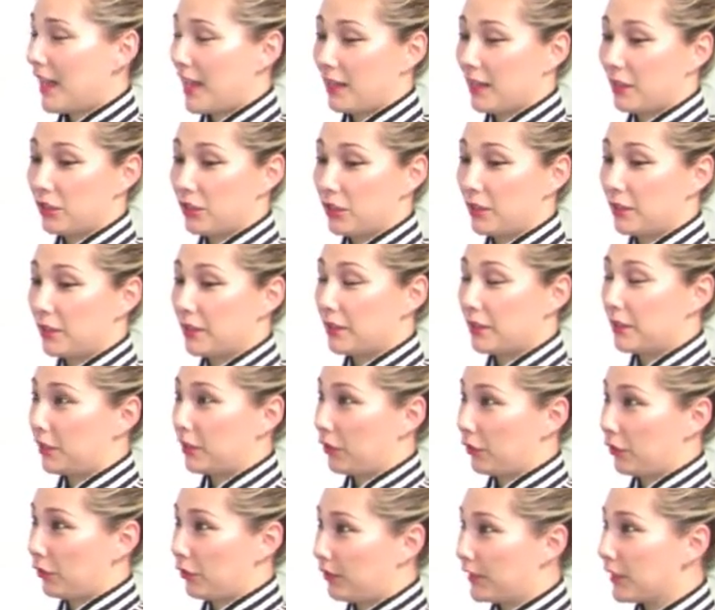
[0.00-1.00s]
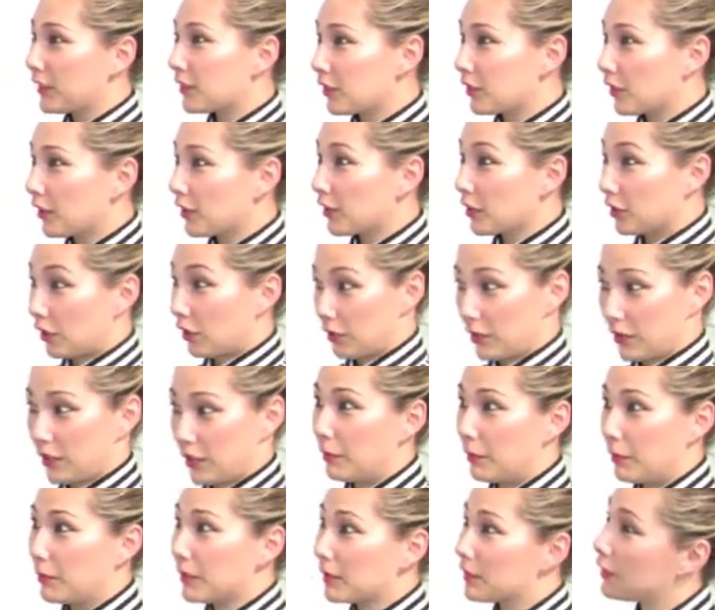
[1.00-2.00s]
and she's done her research, her
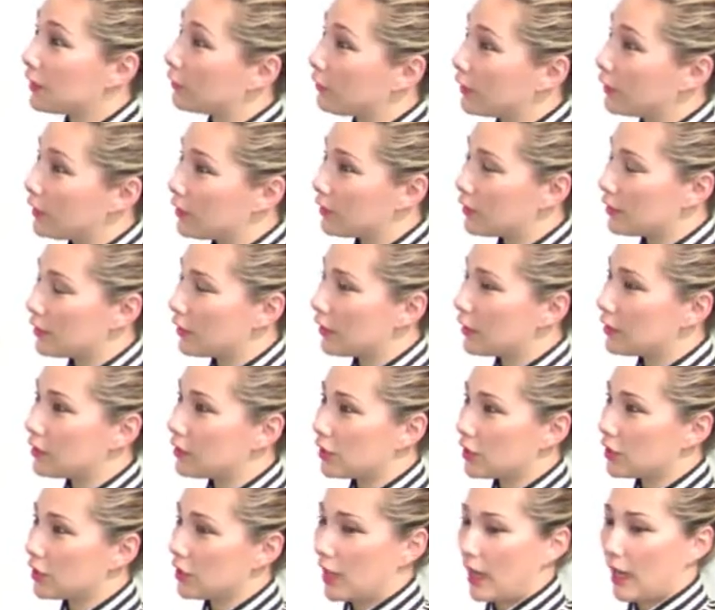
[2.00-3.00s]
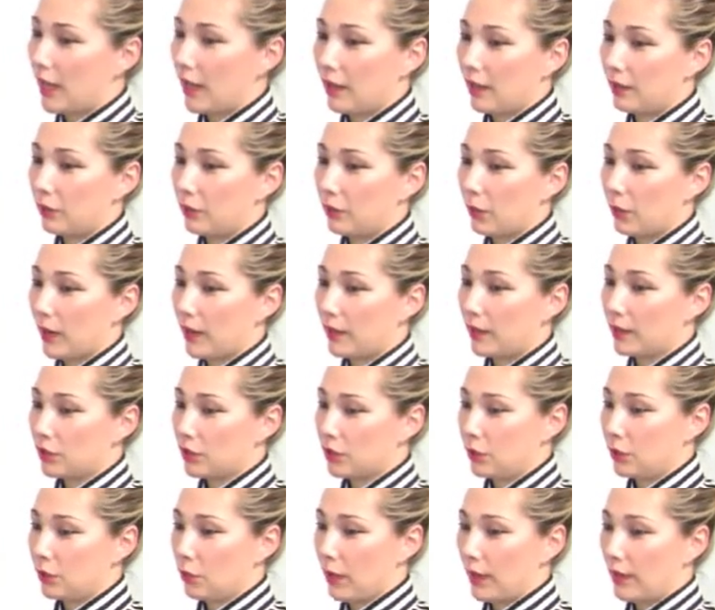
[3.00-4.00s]
team has done research, and the way that
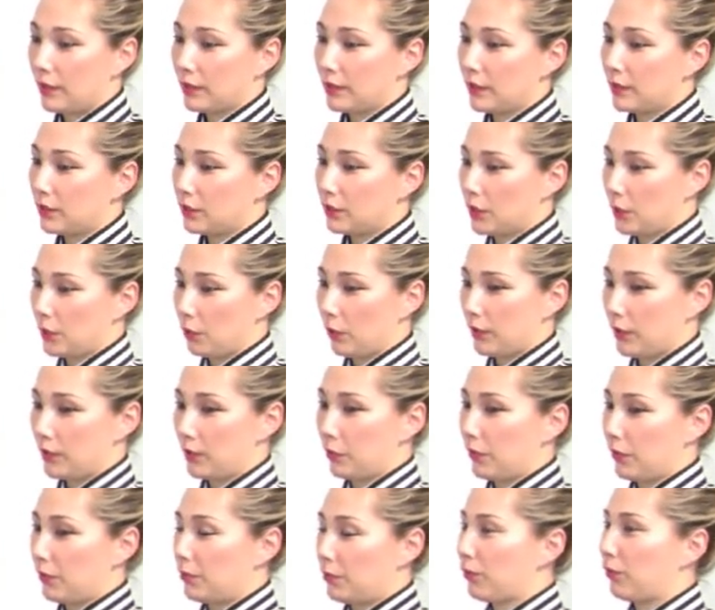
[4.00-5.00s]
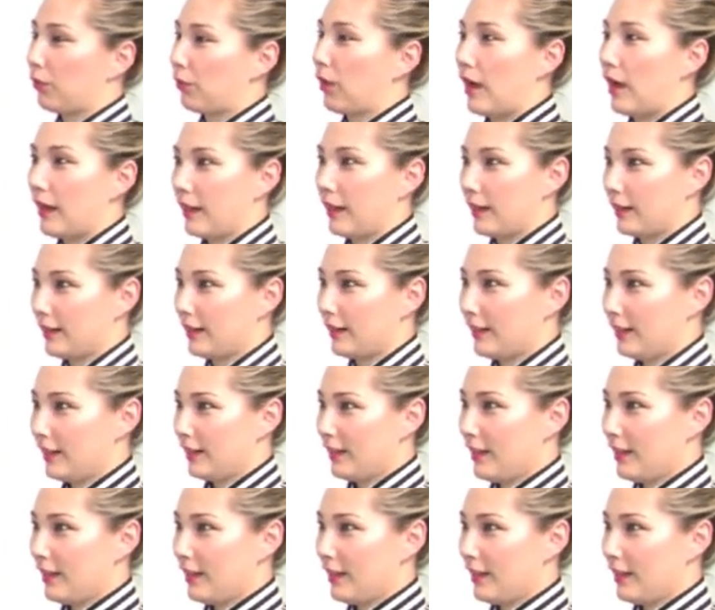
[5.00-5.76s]
she wears it with pride.